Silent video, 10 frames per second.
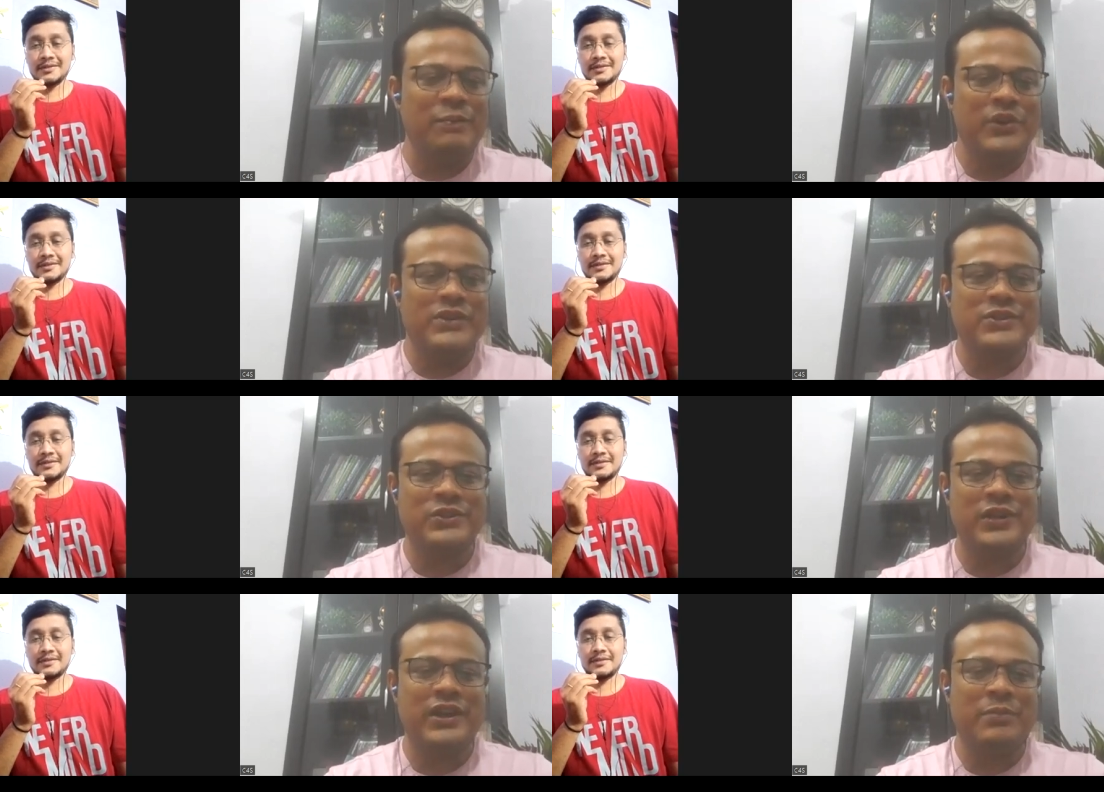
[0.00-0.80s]

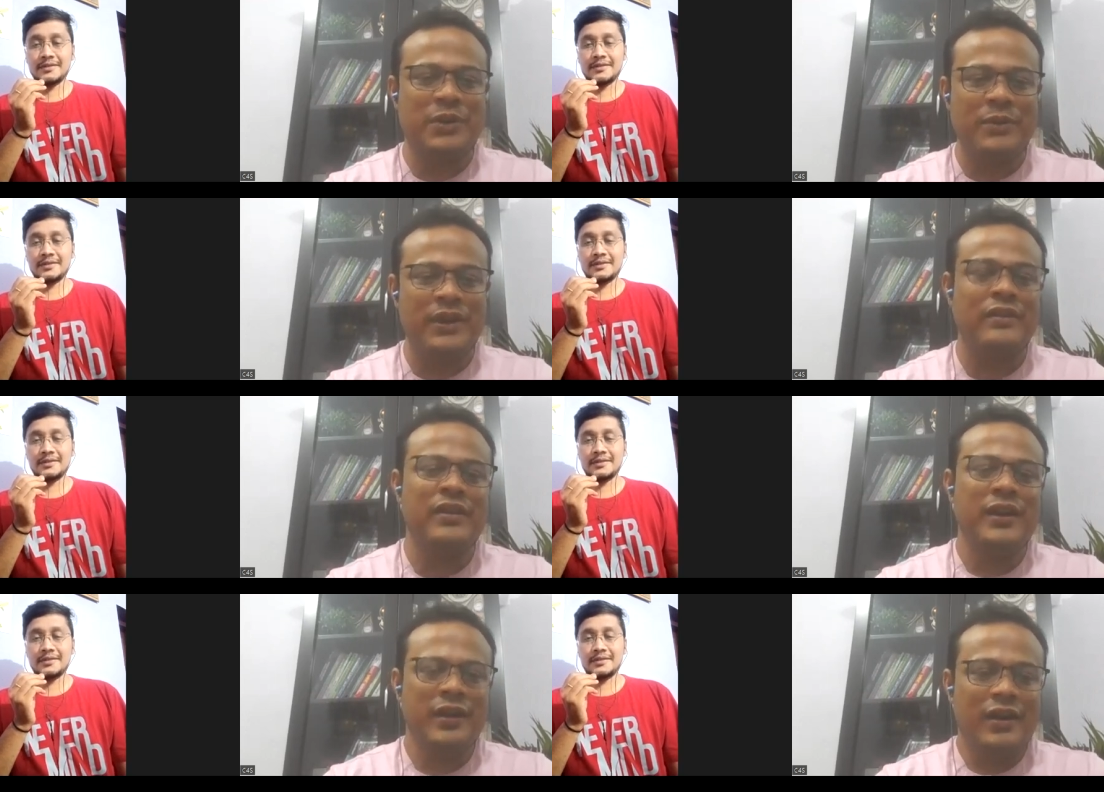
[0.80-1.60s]
Speaker 1: inputs to the
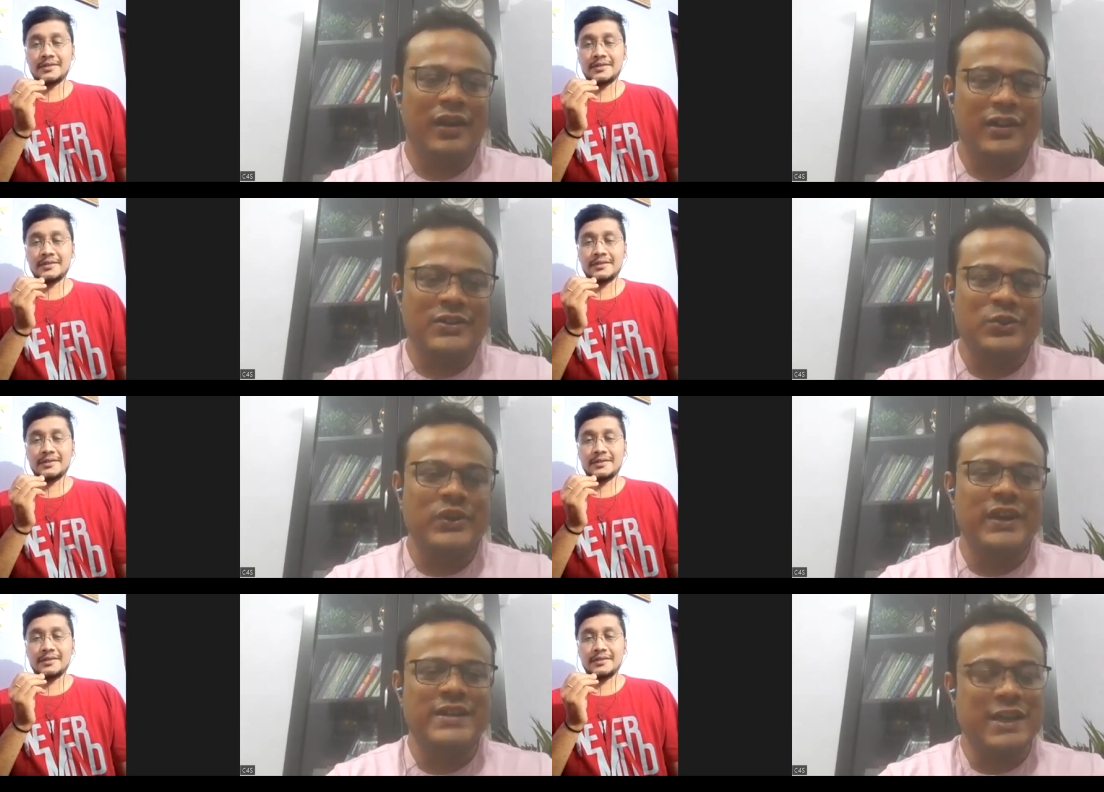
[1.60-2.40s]
upcoming uh,
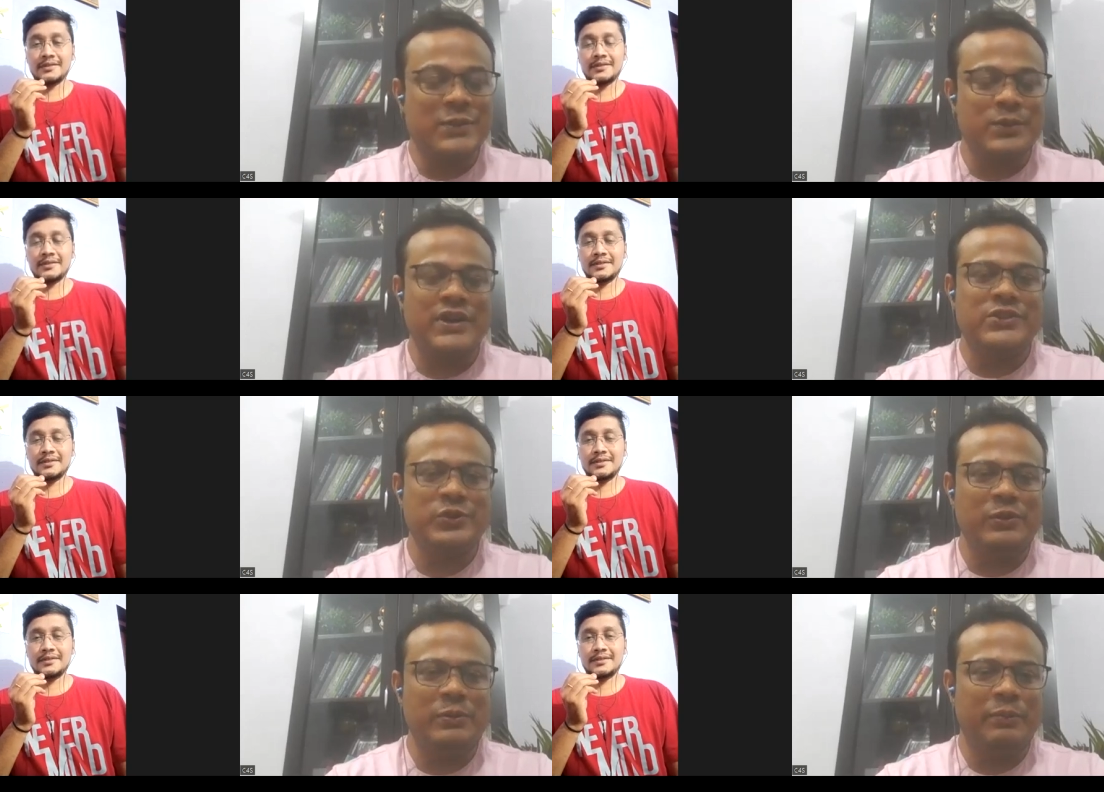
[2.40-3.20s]
students,
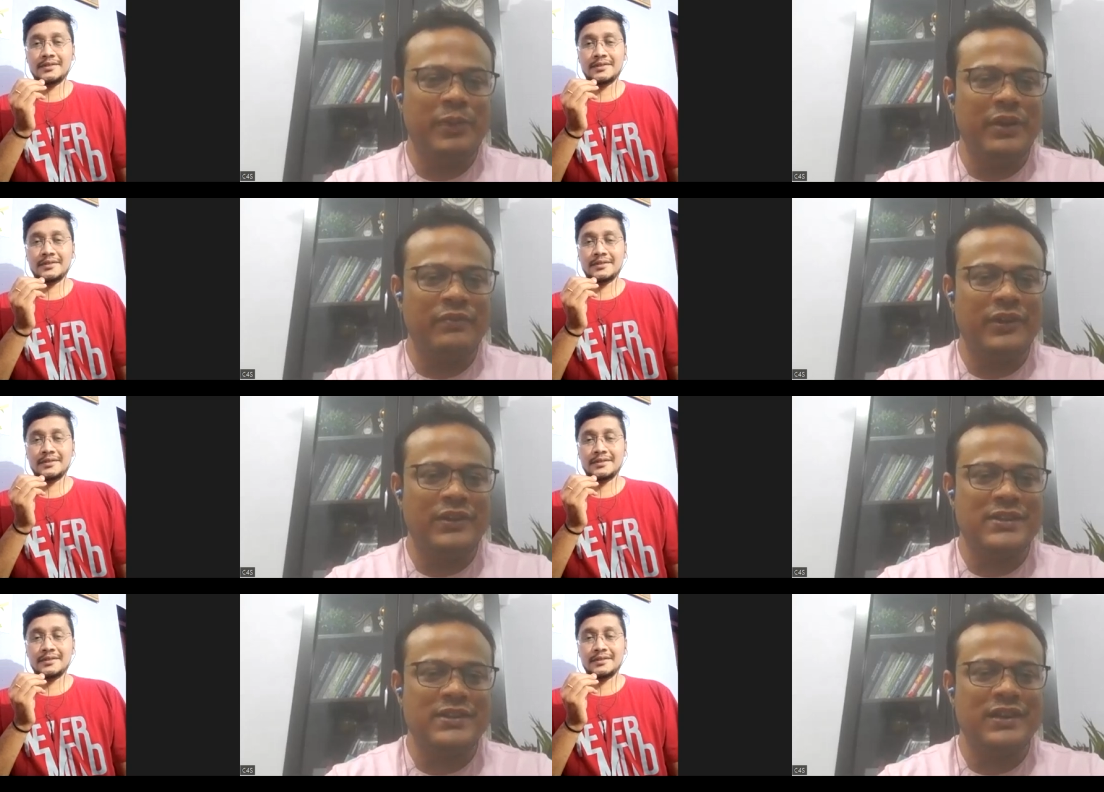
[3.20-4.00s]
aspirants will be preparing
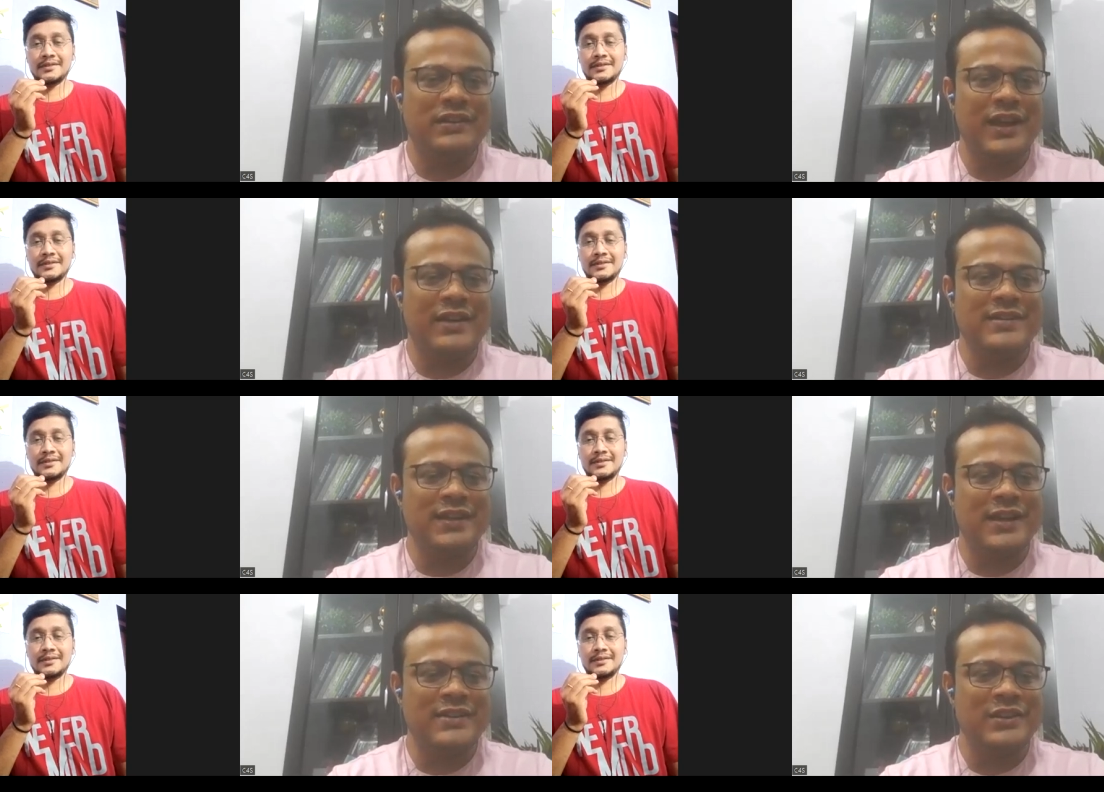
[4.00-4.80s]
for this year.
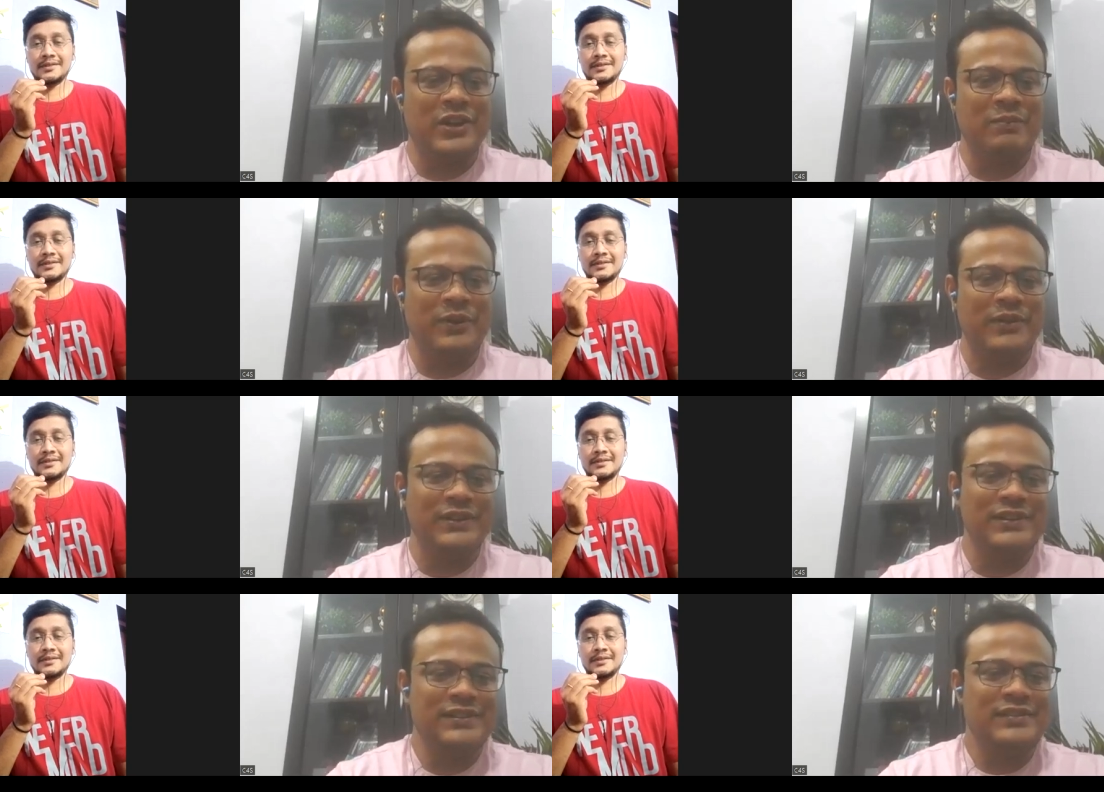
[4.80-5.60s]
Thanks. Thanks a lot,
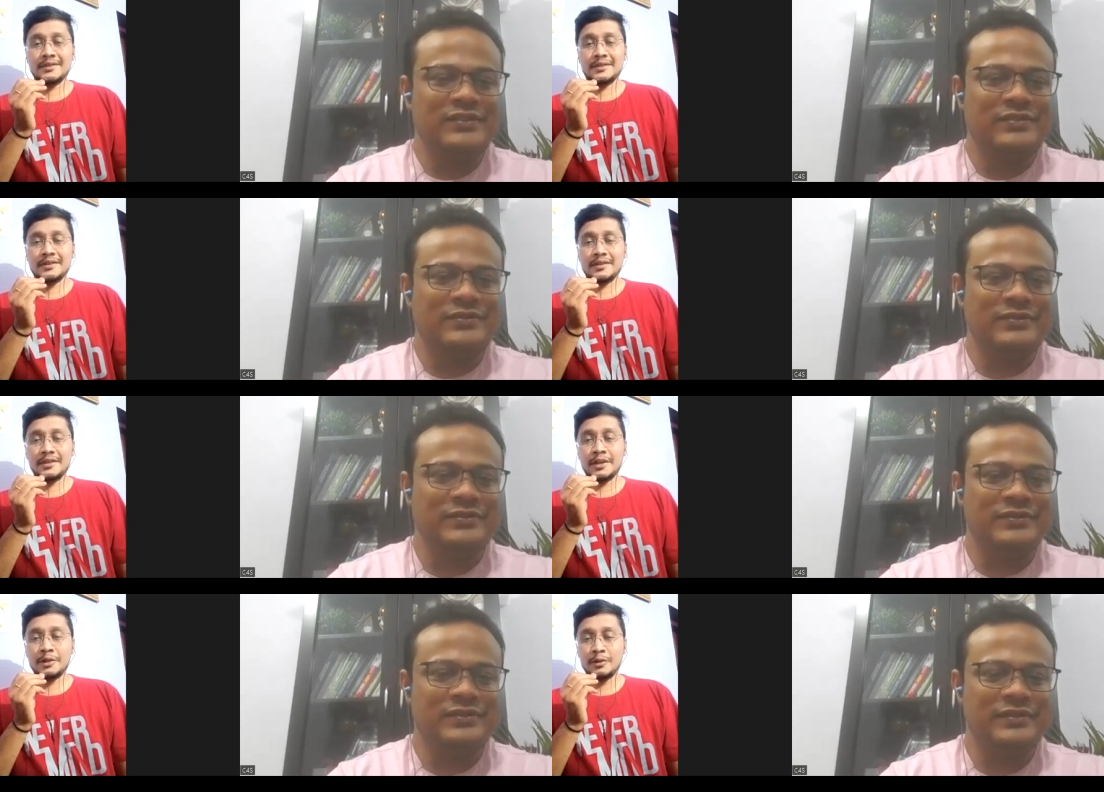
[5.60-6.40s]
Pawan.
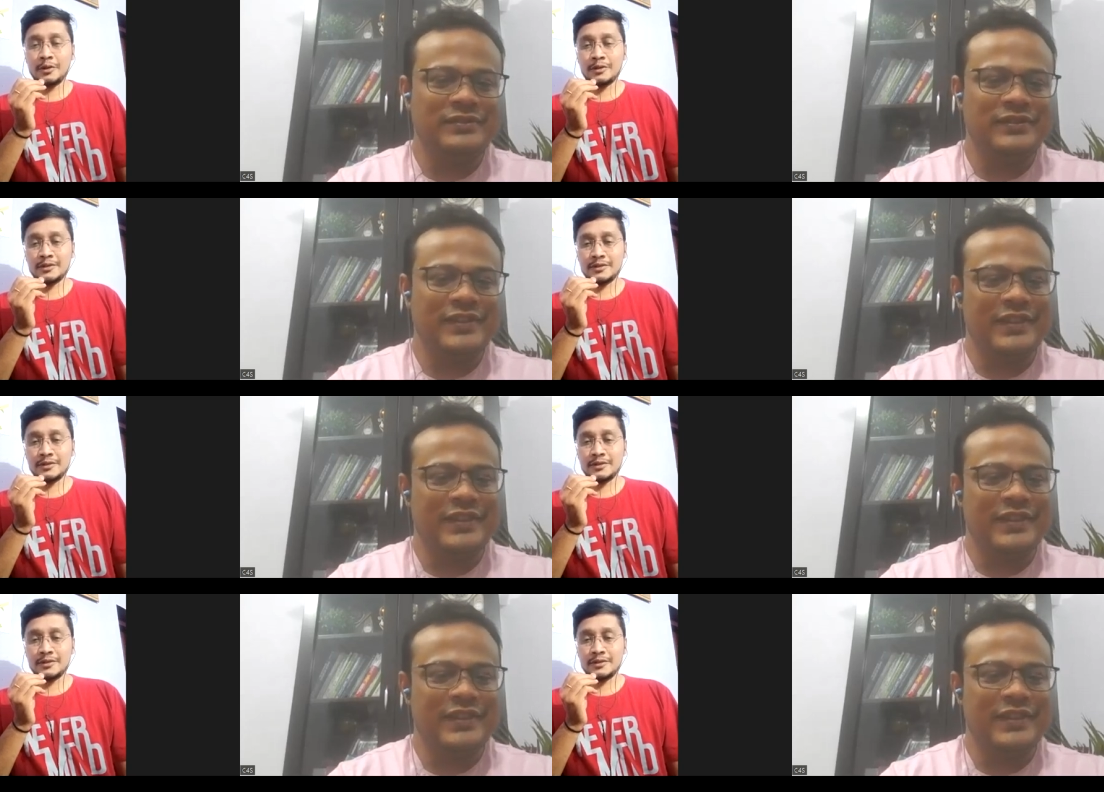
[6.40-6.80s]
Speaker 2: Thank you, lot.